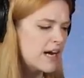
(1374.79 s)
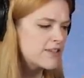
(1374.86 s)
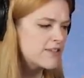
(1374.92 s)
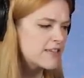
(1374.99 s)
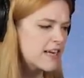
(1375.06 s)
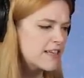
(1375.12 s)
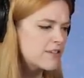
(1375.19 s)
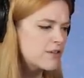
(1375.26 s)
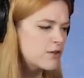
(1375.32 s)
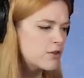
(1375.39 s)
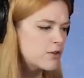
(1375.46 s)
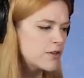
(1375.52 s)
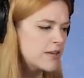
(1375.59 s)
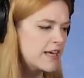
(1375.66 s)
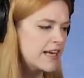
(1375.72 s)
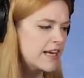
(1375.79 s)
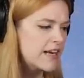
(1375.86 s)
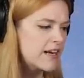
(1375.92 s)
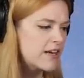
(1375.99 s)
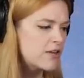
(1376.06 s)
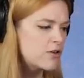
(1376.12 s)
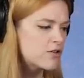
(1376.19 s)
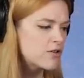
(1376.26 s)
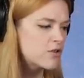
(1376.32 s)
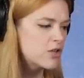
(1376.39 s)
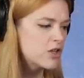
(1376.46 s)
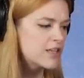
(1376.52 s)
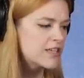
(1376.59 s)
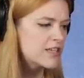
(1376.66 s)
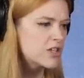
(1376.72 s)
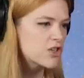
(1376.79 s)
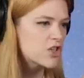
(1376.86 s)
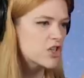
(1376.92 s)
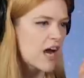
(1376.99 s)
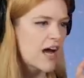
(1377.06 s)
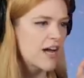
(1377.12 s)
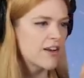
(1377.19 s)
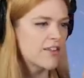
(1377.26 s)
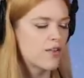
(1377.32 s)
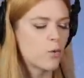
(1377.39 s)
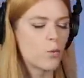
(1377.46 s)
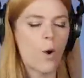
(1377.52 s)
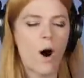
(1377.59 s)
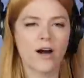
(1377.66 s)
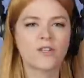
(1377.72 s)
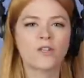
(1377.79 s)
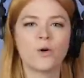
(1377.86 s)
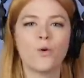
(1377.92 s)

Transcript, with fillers: I just asked you to do a thing and you just looked at your child and then walked